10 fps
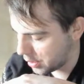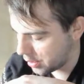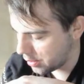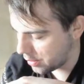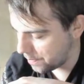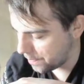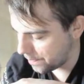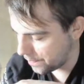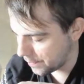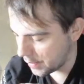
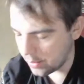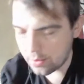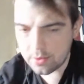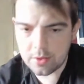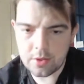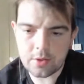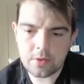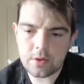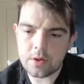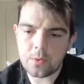um,
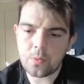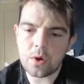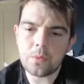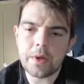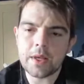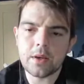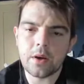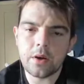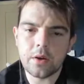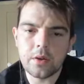a well-made
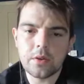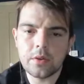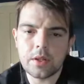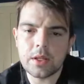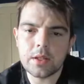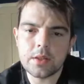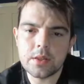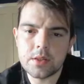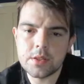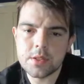car,
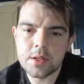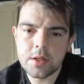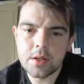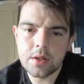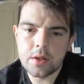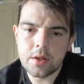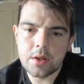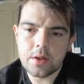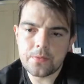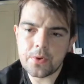and
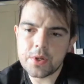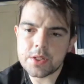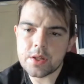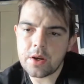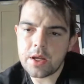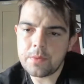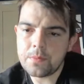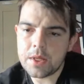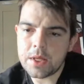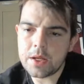for its
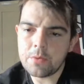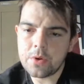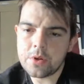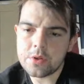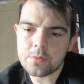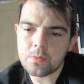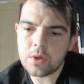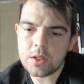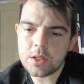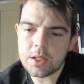time, it was
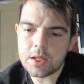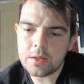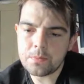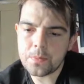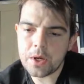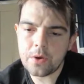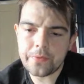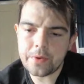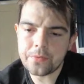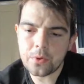one of the
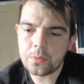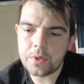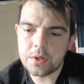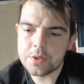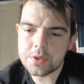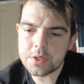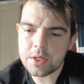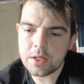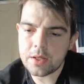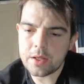perfect formulas
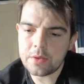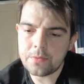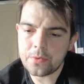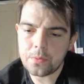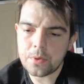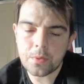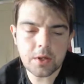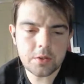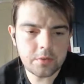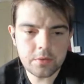in Formula
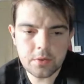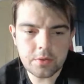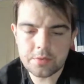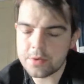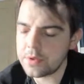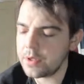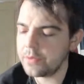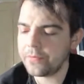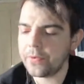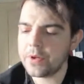One
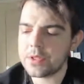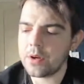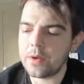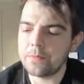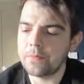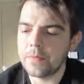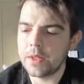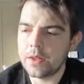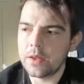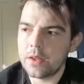for its time.
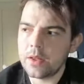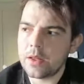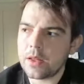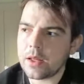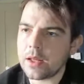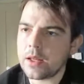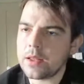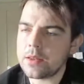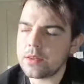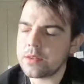
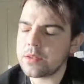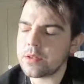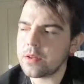And